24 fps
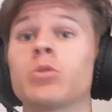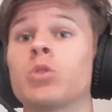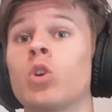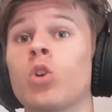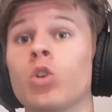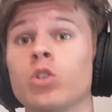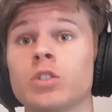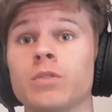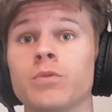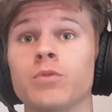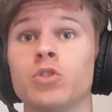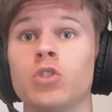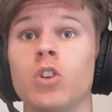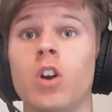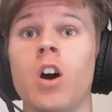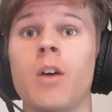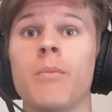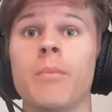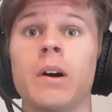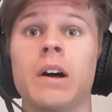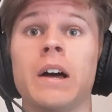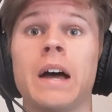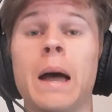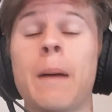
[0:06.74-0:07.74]
with lots of
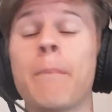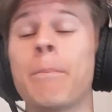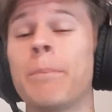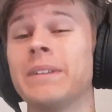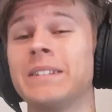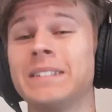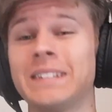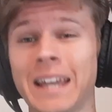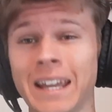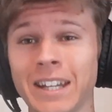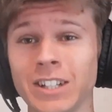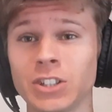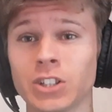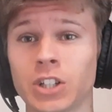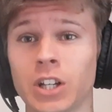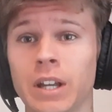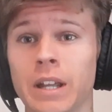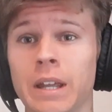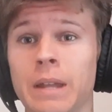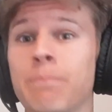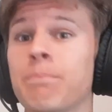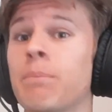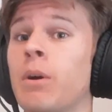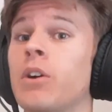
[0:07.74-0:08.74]
drama, and
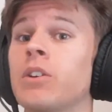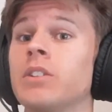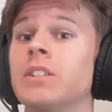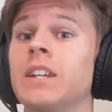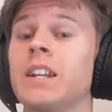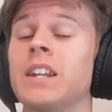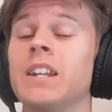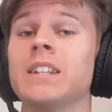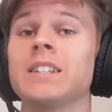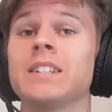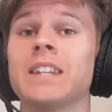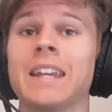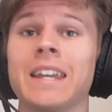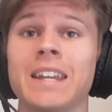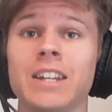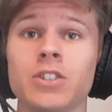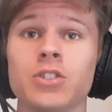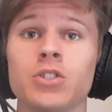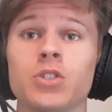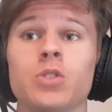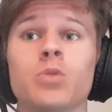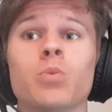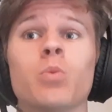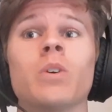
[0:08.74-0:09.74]
potentially Berrettini is
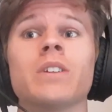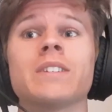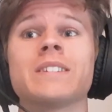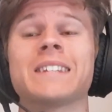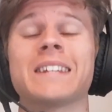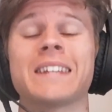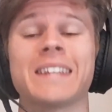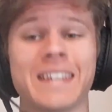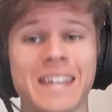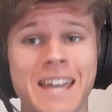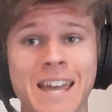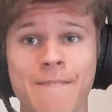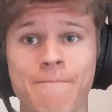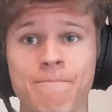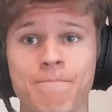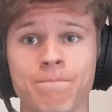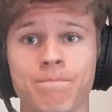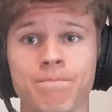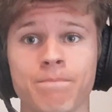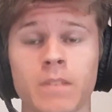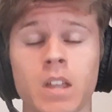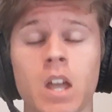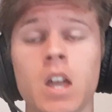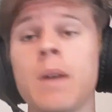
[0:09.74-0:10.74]
injured once again.
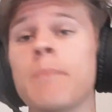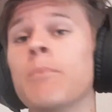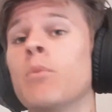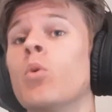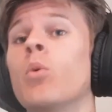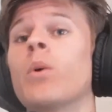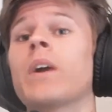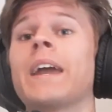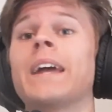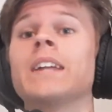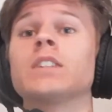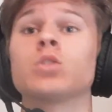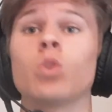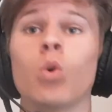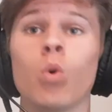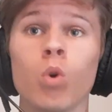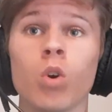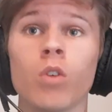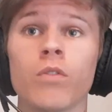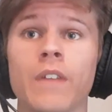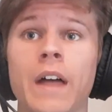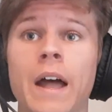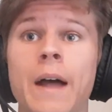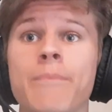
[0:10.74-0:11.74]
We will get into all
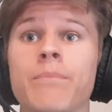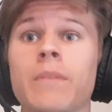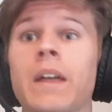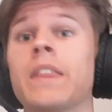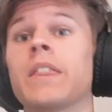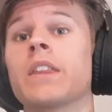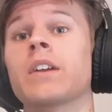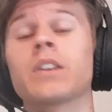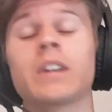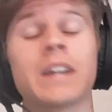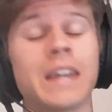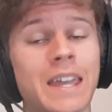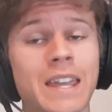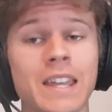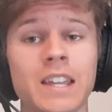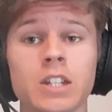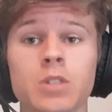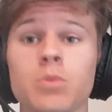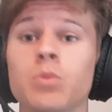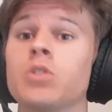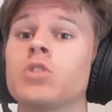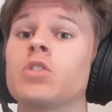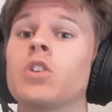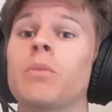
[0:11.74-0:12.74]
of that and the
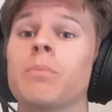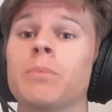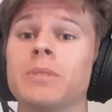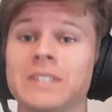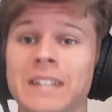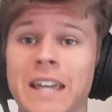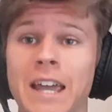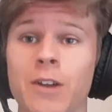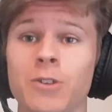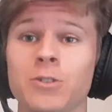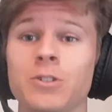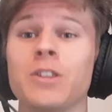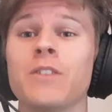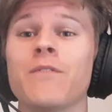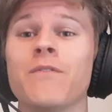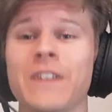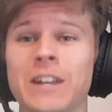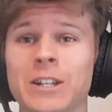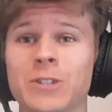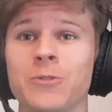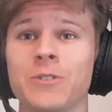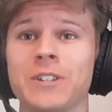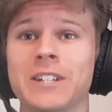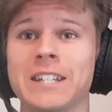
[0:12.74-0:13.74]
keys which took Matteo to the
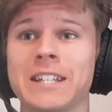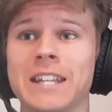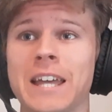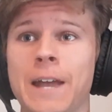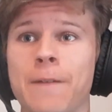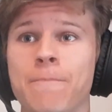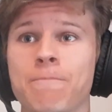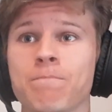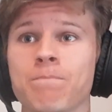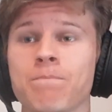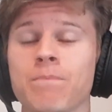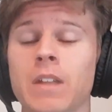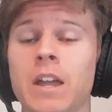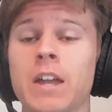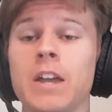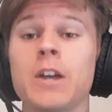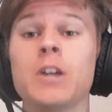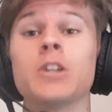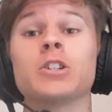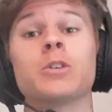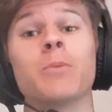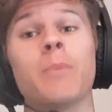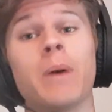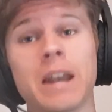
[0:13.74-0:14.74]
victory today.
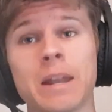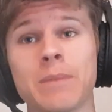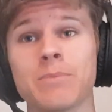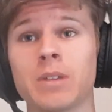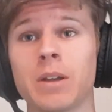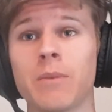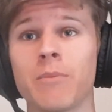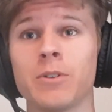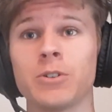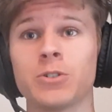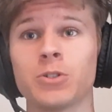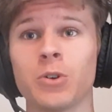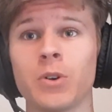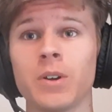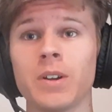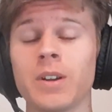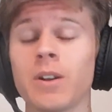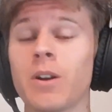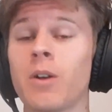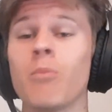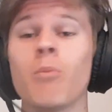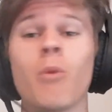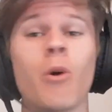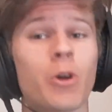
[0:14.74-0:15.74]
So my name's Henry Turi,
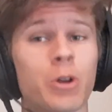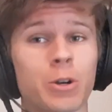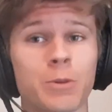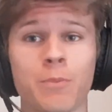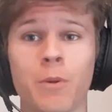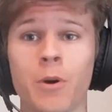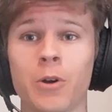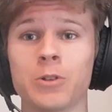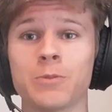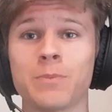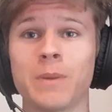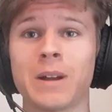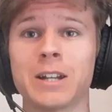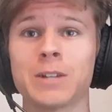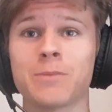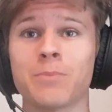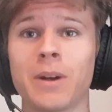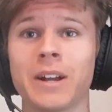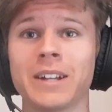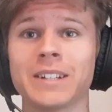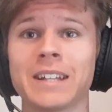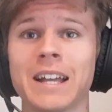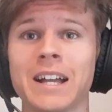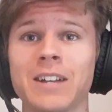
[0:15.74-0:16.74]
welcome to Post-Match
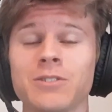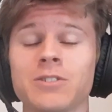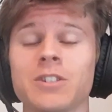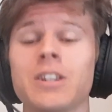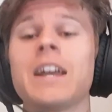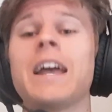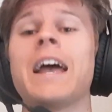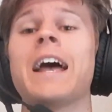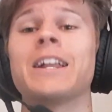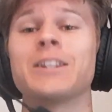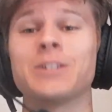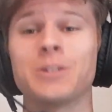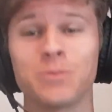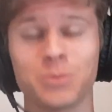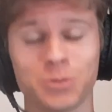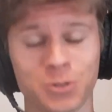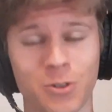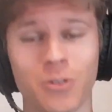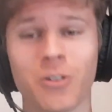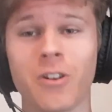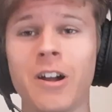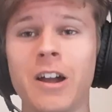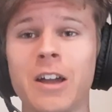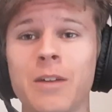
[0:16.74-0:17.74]
Breakdowns, and
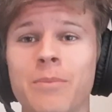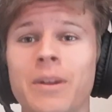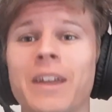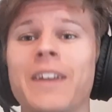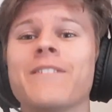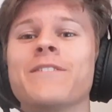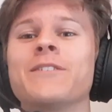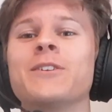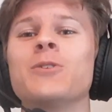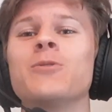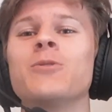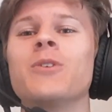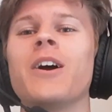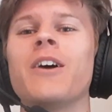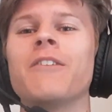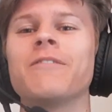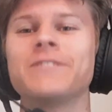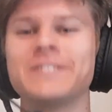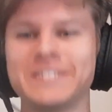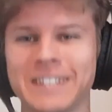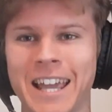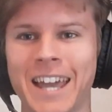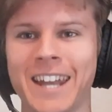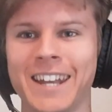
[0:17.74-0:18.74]
subscribe if you love
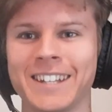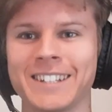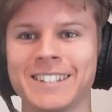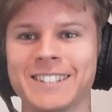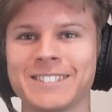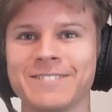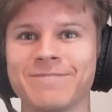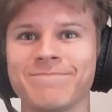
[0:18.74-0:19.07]
tennis.